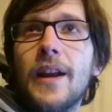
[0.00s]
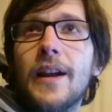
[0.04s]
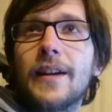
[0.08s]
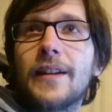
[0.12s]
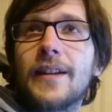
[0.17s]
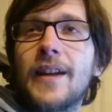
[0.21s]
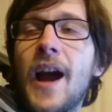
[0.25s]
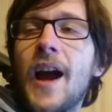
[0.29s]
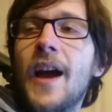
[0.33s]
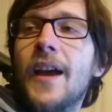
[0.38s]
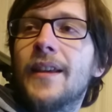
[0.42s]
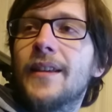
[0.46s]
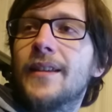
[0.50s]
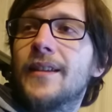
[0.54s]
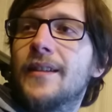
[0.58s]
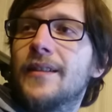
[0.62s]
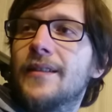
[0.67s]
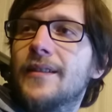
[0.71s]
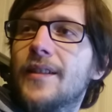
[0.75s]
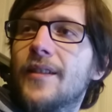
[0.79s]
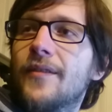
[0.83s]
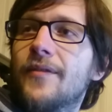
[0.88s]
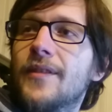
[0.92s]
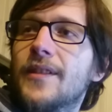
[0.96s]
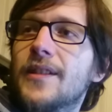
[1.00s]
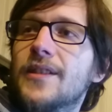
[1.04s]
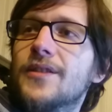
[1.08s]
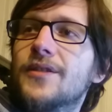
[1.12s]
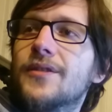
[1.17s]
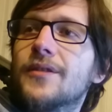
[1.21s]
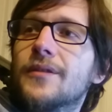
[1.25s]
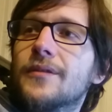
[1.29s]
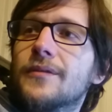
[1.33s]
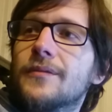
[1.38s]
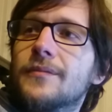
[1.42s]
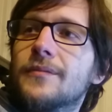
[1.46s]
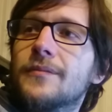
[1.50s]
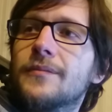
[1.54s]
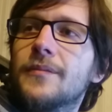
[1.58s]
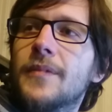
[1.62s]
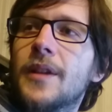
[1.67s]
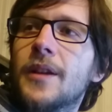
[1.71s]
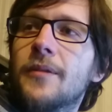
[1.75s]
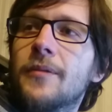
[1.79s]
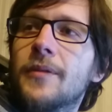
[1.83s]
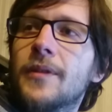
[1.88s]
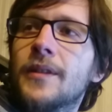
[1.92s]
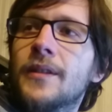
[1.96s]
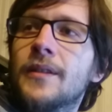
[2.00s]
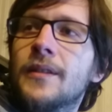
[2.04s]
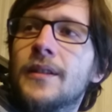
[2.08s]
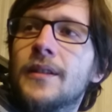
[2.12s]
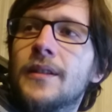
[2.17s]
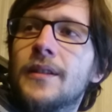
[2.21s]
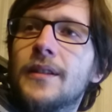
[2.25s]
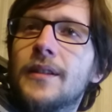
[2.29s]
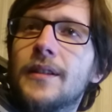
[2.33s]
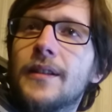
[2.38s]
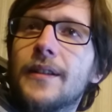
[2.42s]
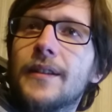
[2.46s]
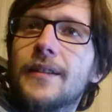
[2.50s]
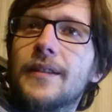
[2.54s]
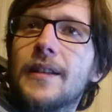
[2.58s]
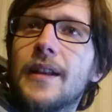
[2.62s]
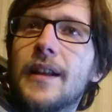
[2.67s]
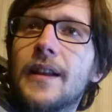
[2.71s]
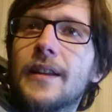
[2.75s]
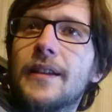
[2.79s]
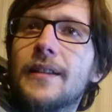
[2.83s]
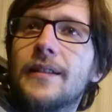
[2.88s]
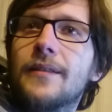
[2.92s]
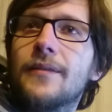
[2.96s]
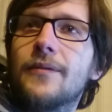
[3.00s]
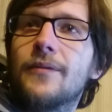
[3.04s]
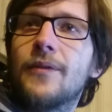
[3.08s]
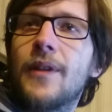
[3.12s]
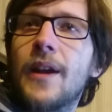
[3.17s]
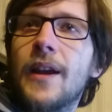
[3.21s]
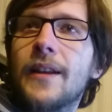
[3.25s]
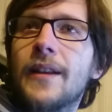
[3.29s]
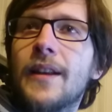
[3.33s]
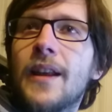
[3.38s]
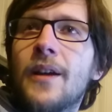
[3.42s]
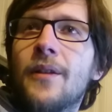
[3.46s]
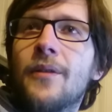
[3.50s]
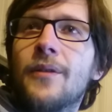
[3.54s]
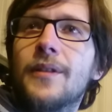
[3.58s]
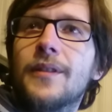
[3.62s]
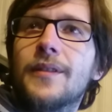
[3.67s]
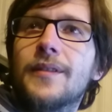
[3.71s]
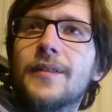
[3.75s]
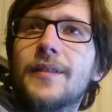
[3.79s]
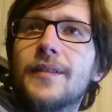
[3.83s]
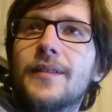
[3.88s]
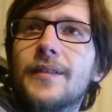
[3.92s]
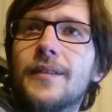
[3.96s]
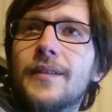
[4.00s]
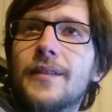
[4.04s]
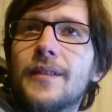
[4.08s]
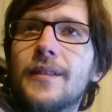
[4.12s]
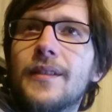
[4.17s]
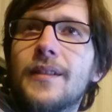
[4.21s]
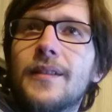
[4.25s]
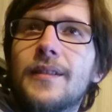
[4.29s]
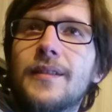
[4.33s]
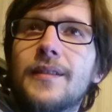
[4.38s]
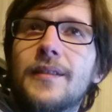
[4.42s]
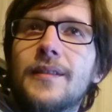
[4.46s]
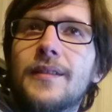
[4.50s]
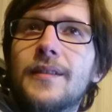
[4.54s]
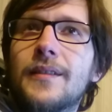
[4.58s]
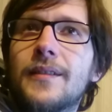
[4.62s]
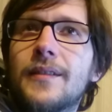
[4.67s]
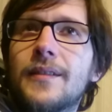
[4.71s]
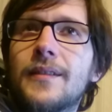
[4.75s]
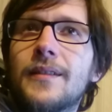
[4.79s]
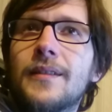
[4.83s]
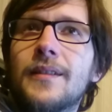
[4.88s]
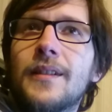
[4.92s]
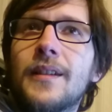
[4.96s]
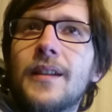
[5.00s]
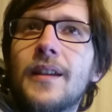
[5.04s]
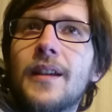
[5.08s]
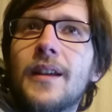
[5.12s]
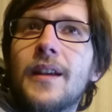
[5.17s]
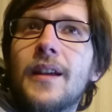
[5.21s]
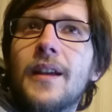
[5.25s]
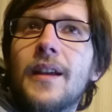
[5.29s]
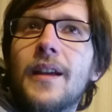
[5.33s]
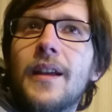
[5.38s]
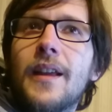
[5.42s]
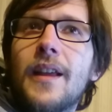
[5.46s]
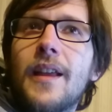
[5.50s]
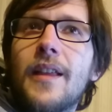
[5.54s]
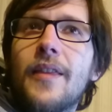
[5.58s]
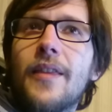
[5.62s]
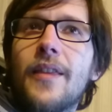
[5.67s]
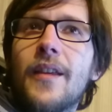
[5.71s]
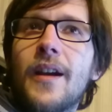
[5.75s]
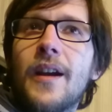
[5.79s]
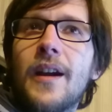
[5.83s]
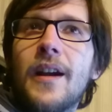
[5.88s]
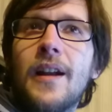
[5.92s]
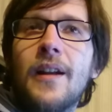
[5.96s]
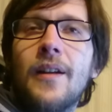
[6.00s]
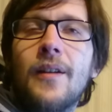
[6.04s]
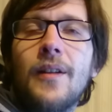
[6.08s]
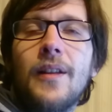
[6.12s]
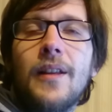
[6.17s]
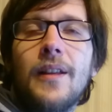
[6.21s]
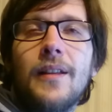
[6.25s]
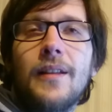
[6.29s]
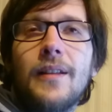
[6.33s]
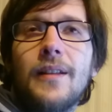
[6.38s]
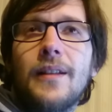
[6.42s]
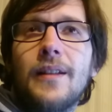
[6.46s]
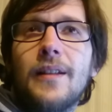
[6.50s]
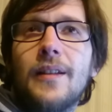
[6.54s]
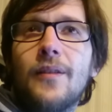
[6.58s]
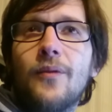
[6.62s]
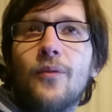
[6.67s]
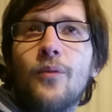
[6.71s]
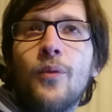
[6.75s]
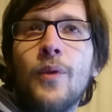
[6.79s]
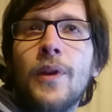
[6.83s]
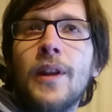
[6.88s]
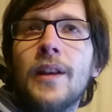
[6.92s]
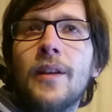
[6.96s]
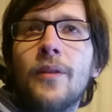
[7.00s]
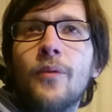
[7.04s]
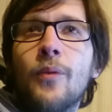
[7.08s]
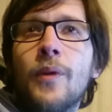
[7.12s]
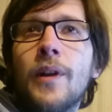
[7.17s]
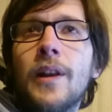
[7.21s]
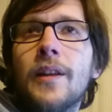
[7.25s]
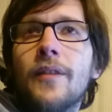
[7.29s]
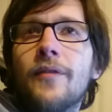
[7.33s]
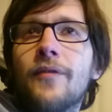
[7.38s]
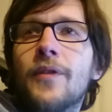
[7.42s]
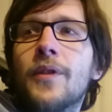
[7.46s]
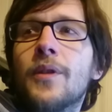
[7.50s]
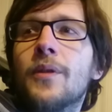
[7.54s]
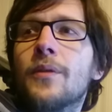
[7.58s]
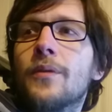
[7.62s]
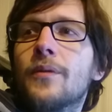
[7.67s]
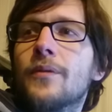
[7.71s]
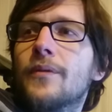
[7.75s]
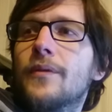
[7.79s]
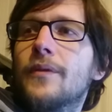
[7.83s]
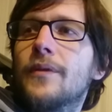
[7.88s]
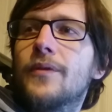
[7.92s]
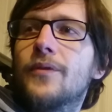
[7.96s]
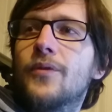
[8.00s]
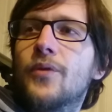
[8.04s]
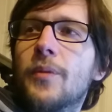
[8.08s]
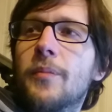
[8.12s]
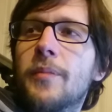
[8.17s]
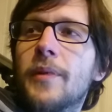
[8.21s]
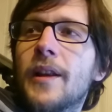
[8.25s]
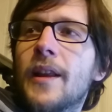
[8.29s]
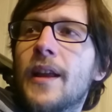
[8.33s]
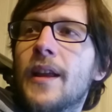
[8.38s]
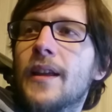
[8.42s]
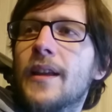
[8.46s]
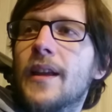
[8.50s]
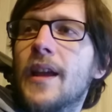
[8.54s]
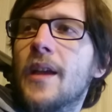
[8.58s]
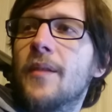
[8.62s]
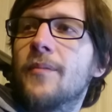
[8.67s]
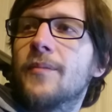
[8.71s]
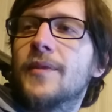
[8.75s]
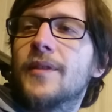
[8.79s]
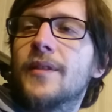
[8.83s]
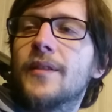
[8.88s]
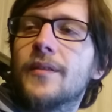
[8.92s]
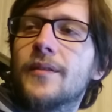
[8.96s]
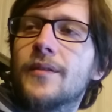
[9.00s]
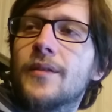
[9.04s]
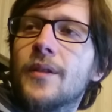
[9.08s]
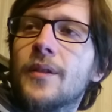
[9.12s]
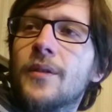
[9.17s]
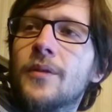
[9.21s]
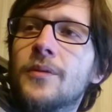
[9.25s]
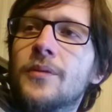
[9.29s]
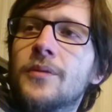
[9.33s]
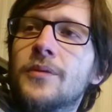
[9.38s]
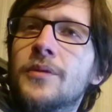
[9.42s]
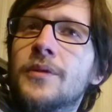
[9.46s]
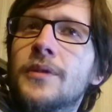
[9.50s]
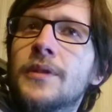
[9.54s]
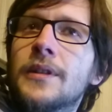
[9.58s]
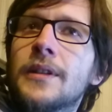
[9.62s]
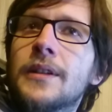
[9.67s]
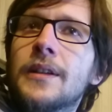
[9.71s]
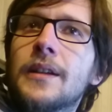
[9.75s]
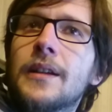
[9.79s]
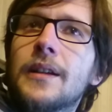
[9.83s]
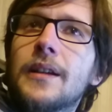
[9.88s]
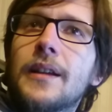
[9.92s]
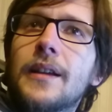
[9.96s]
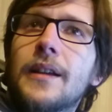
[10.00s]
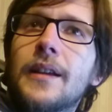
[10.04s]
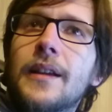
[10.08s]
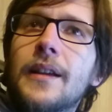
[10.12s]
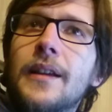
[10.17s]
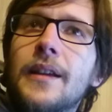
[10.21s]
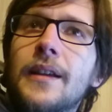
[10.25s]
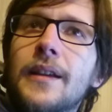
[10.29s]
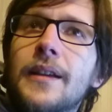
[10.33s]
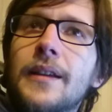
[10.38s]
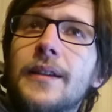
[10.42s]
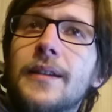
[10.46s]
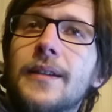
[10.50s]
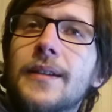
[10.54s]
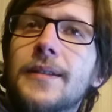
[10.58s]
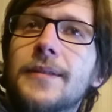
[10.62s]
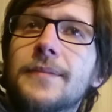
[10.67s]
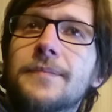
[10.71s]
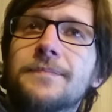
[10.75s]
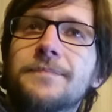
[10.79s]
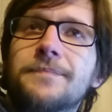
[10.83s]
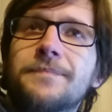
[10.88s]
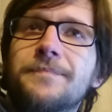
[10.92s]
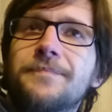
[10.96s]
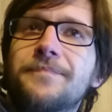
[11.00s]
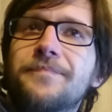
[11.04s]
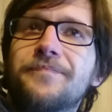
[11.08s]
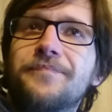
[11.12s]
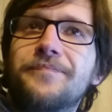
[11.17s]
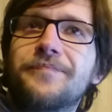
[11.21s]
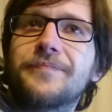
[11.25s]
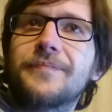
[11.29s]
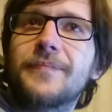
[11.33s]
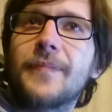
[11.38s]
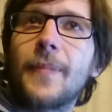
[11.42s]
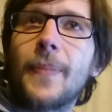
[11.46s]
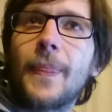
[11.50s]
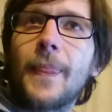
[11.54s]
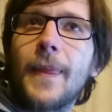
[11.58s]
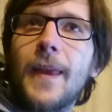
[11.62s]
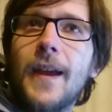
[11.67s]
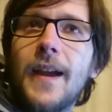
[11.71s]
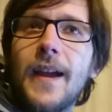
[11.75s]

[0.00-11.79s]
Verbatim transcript: it's a really archaic definition, maybe. It's like right now is is uh, there are really really few AAA games. So, um,